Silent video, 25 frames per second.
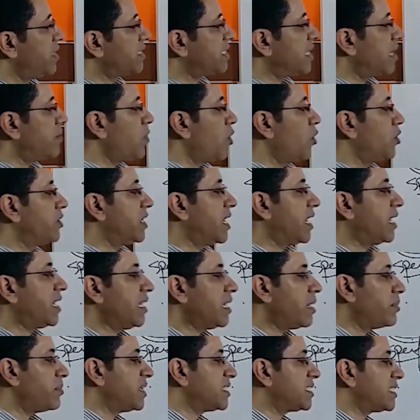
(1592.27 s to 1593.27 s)
have the
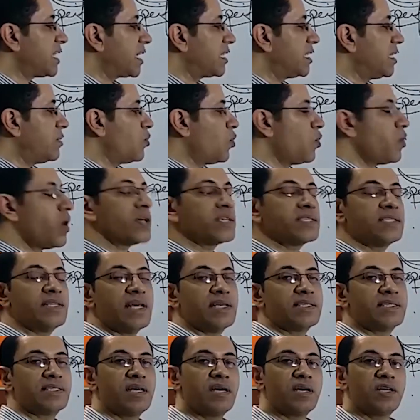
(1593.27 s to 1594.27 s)
gene
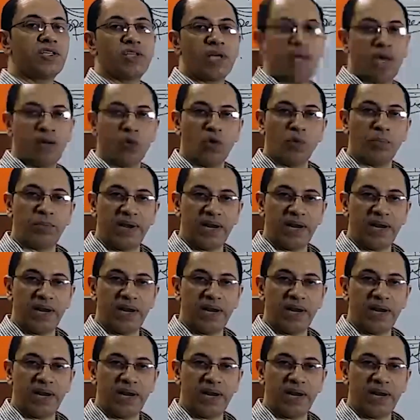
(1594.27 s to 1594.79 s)
responsible for